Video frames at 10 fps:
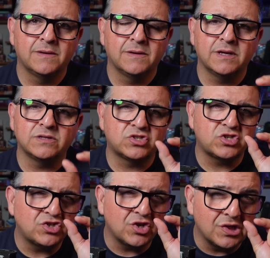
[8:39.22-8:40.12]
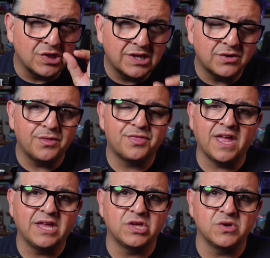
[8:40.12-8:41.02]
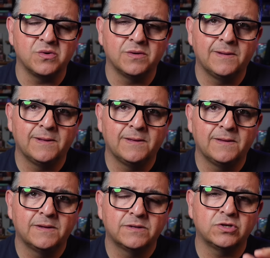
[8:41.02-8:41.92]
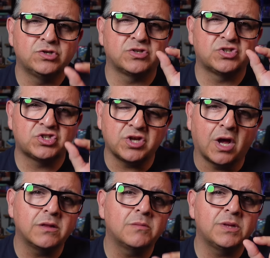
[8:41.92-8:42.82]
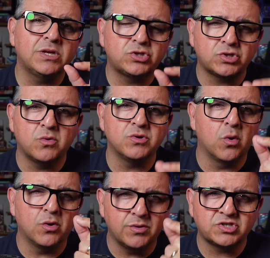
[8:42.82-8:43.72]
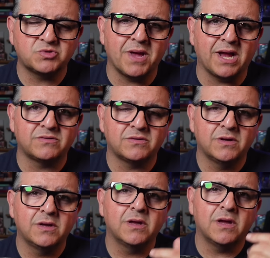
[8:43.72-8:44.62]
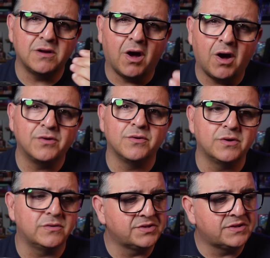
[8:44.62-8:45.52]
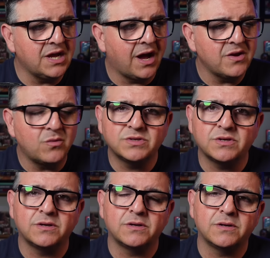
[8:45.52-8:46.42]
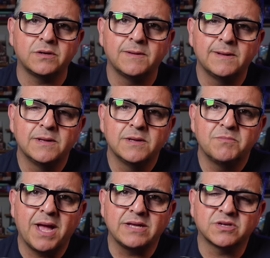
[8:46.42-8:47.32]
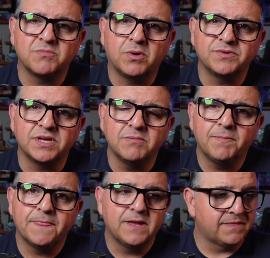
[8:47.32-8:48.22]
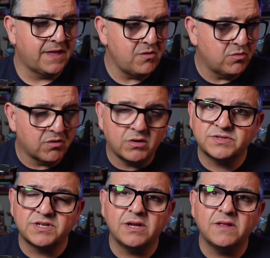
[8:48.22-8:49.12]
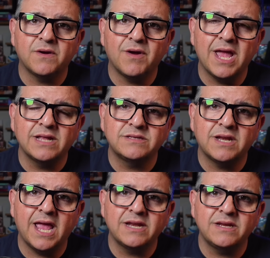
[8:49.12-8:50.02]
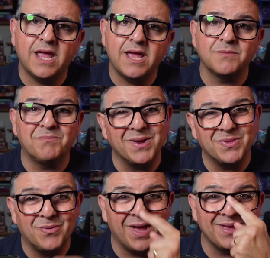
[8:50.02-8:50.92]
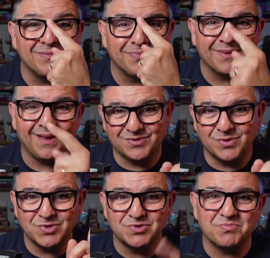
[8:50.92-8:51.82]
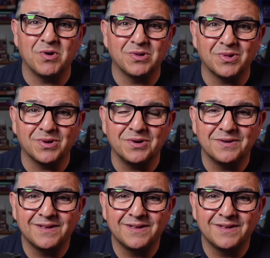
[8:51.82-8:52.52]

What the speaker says: It's such a little thank you to just solemnly show your respect and honor those. The Iowa basketball team, they were all standing there hand in hand. And by the way, I told you, spoiler alert,